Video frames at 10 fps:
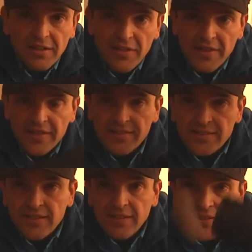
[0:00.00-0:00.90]

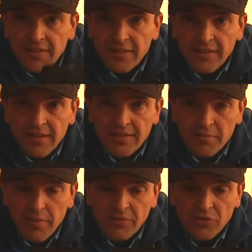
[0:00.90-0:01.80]
this is the
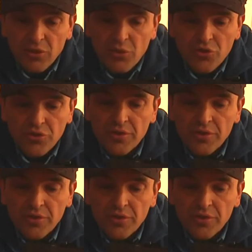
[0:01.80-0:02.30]
best solution.